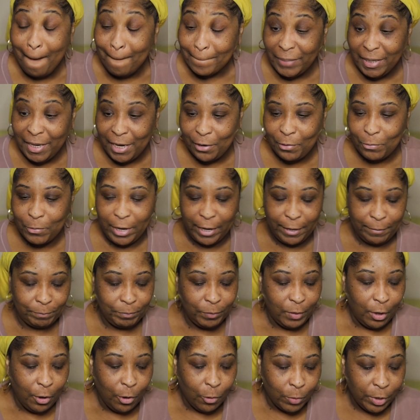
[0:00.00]
But anyway,
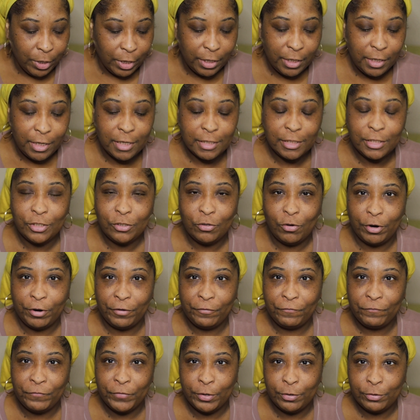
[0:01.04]
we're going to get
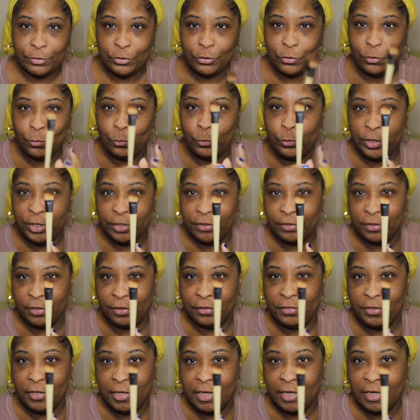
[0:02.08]
started first with
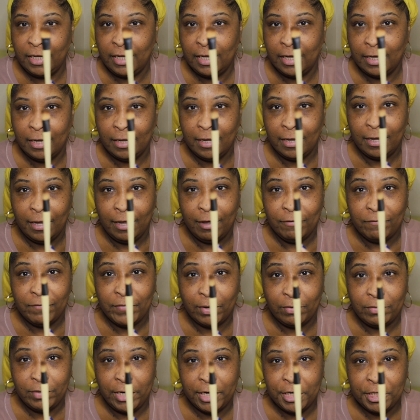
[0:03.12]
the
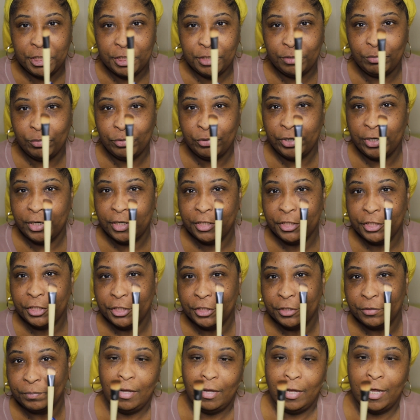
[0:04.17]
foundation
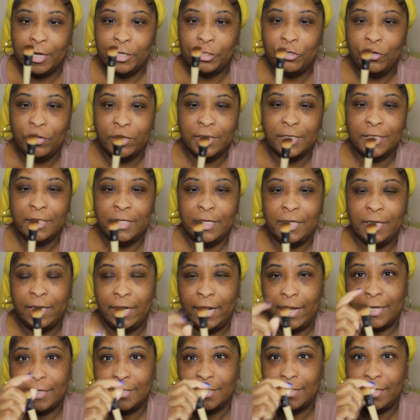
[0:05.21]
brush. As you can see, it
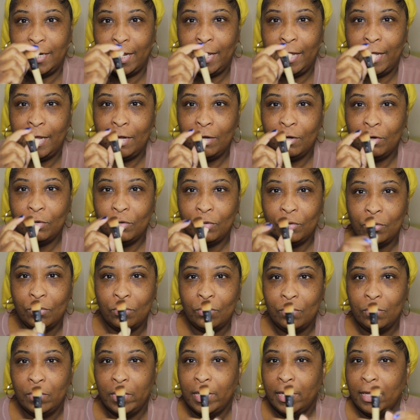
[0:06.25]
has an
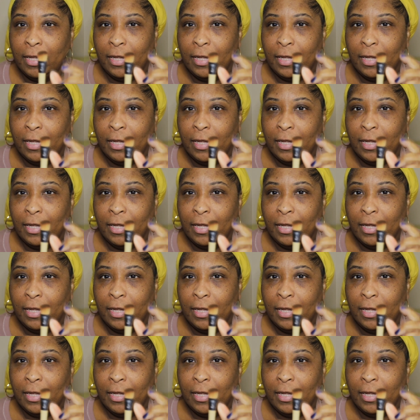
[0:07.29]
angle.